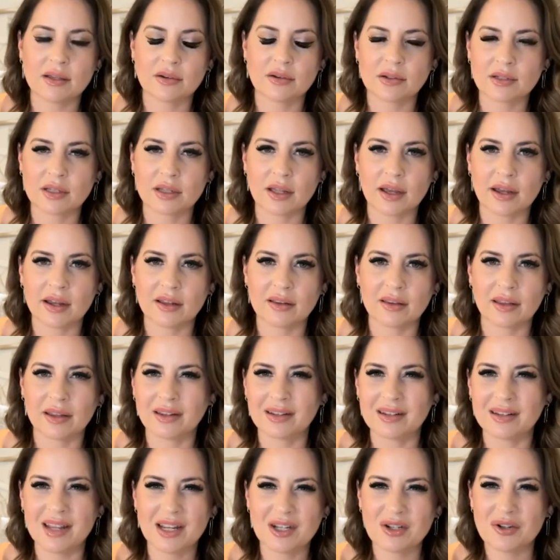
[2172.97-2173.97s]
There's a lot of
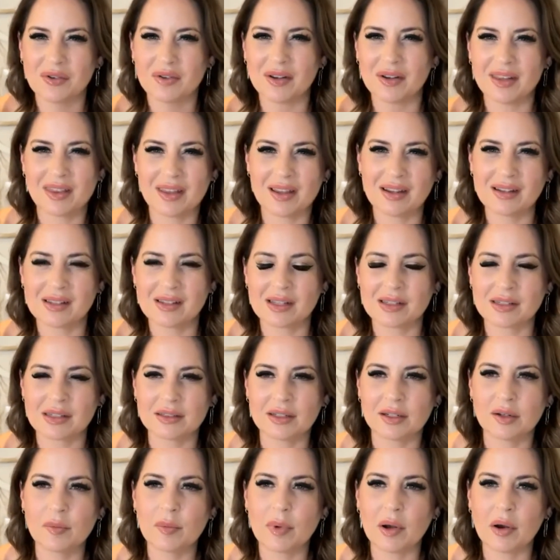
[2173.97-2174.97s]
like naturey things. It's
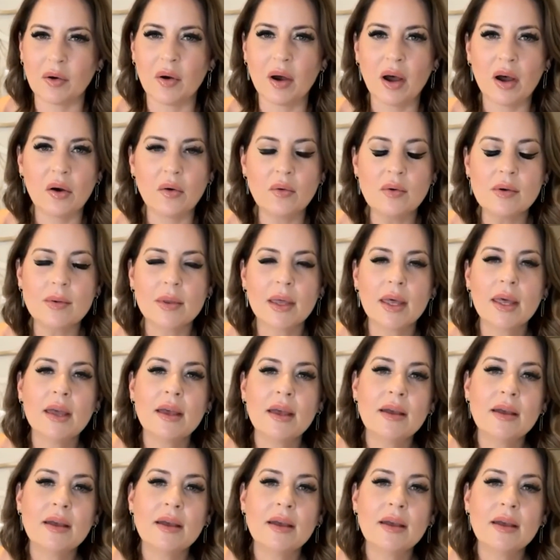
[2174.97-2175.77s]
a little boho